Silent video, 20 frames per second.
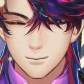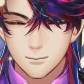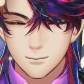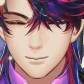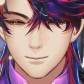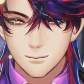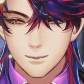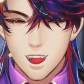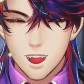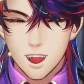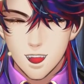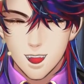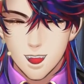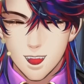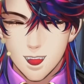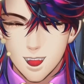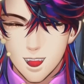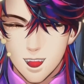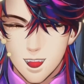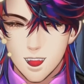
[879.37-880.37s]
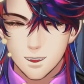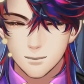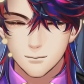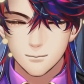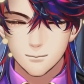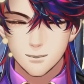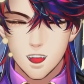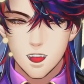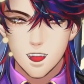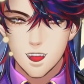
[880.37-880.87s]
Yeah, now.
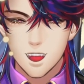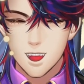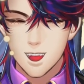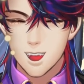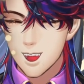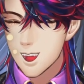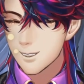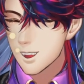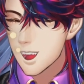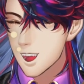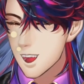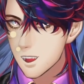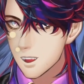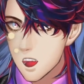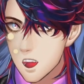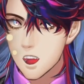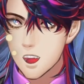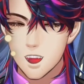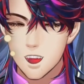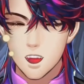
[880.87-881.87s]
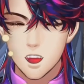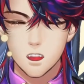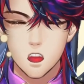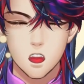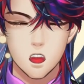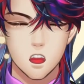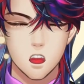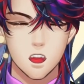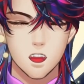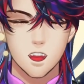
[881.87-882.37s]
With Sensei here, we, we
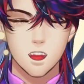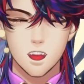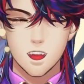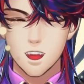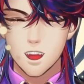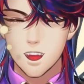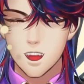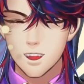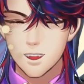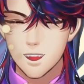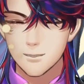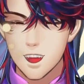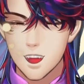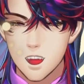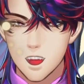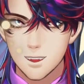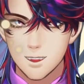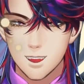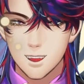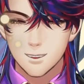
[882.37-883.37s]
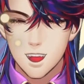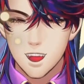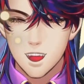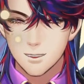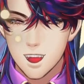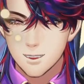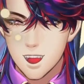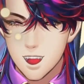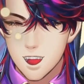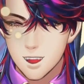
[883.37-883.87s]
have more than enough supplies to finish
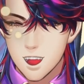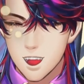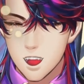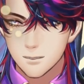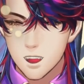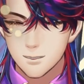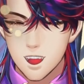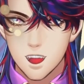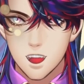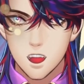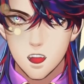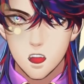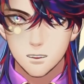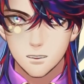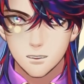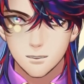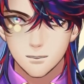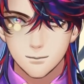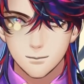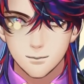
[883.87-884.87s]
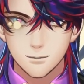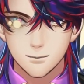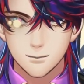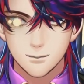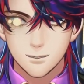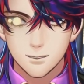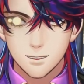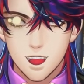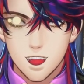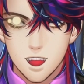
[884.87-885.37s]
the job once and for all.
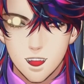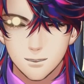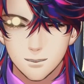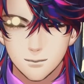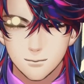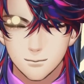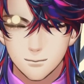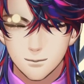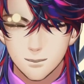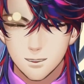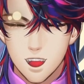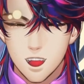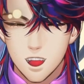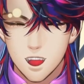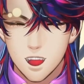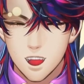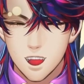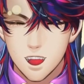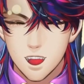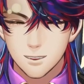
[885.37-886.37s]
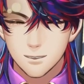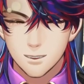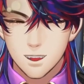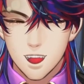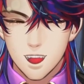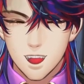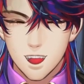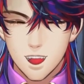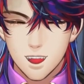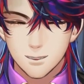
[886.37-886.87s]
True. The Hellbent
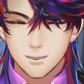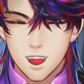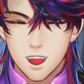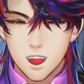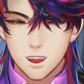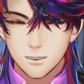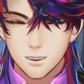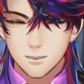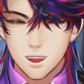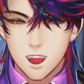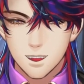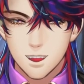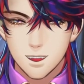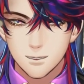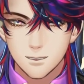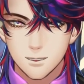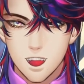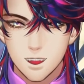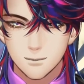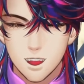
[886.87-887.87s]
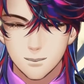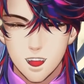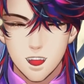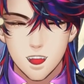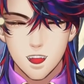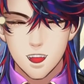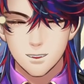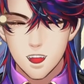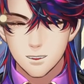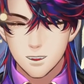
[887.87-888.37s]
Gang's base is 30
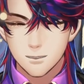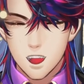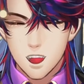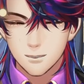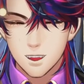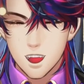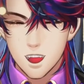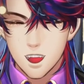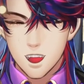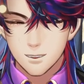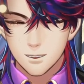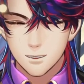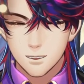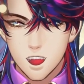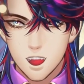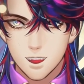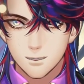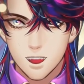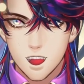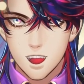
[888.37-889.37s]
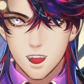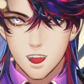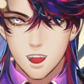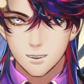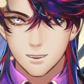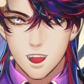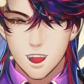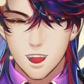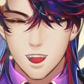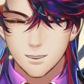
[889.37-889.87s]
kilometers from here. We have plenty of
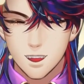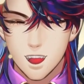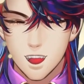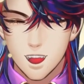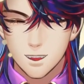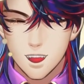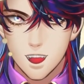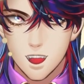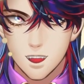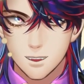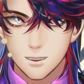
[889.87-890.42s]
time if we leave now.